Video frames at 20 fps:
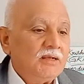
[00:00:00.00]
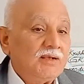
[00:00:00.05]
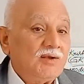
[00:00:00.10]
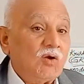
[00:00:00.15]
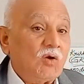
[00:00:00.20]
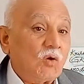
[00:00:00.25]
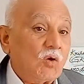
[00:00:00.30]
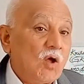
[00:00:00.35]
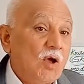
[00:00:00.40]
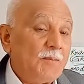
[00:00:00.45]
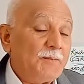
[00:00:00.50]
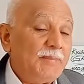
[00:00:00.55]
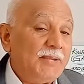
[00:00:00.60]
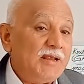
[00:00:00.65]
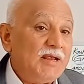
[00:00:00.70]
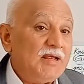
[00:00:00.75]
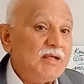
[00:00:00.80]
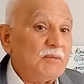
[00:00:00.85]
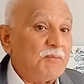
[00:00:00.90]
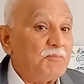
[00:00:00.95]

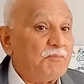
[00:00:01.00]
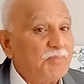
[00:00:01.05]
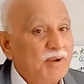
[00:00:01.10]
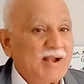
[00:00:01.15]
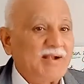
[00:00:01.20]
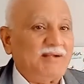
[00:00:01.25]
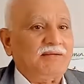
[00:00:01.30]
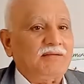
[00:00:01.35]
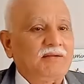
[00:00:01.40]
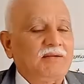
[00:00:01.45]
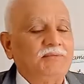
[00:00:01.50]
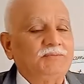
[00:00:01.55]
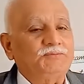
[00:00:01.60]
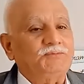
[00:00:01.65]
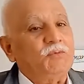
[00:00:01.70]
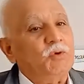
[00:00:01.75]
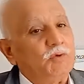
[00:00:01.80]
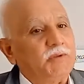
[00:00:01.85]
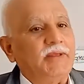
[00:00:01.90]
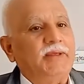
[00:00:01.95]
cropping pattern.
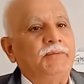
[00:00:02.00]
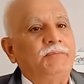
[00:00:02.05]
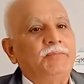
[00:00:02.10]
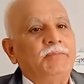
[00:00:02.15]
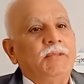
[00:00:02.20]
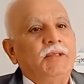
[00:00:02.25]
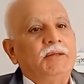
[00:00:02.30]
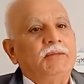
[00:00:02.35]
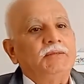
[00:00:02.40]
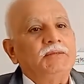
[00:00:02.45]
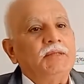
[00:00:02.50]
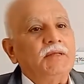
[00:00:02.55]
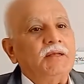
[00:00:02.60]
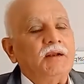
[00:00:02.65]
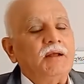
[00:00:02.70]
Okay, there